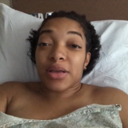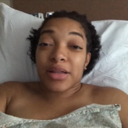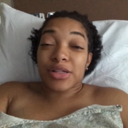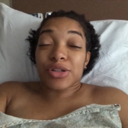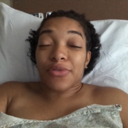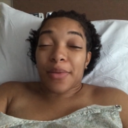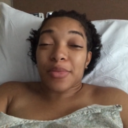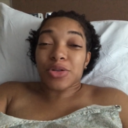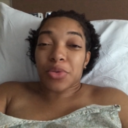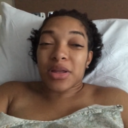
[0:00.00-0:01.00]
It is
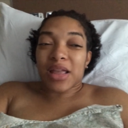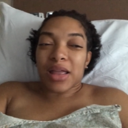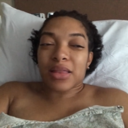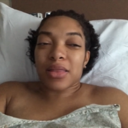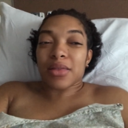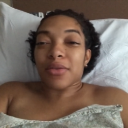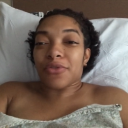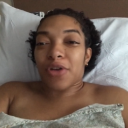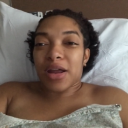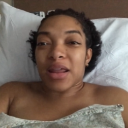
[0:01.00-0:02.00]
November twenty-ninth,
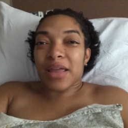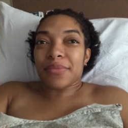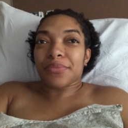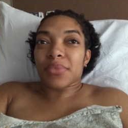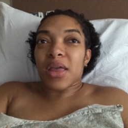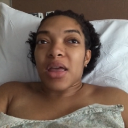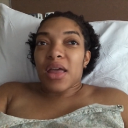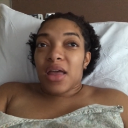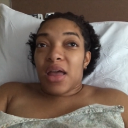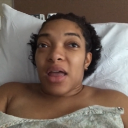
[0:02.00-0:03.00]
Friday,
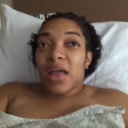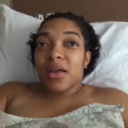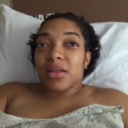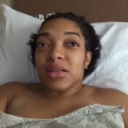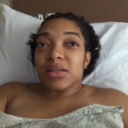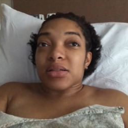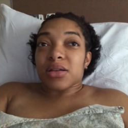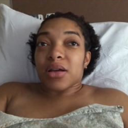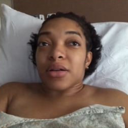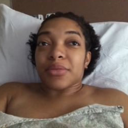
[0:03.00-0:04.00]
and
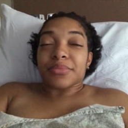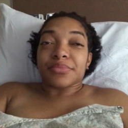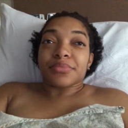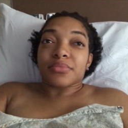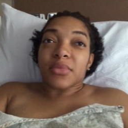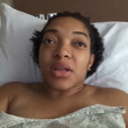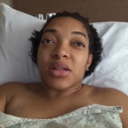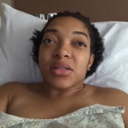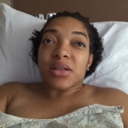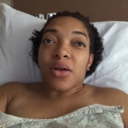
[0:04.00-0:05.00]
um, it
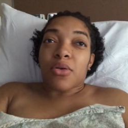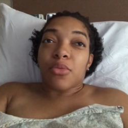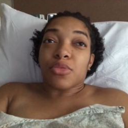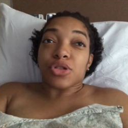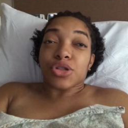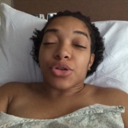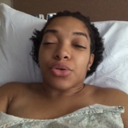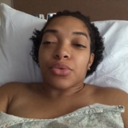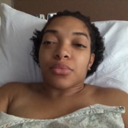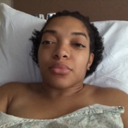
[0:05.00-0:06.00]
is now almost
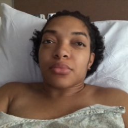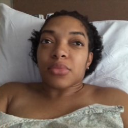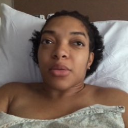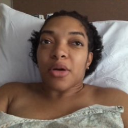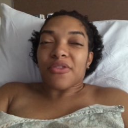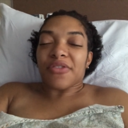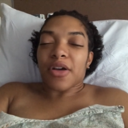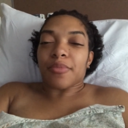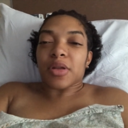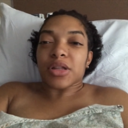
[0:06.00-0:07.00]
noon, about
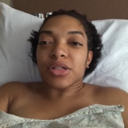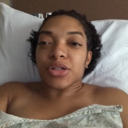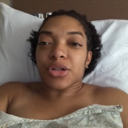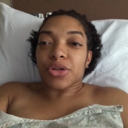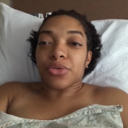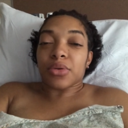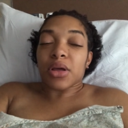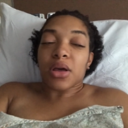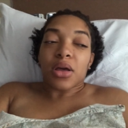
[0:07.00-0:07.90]
five minutes to noon.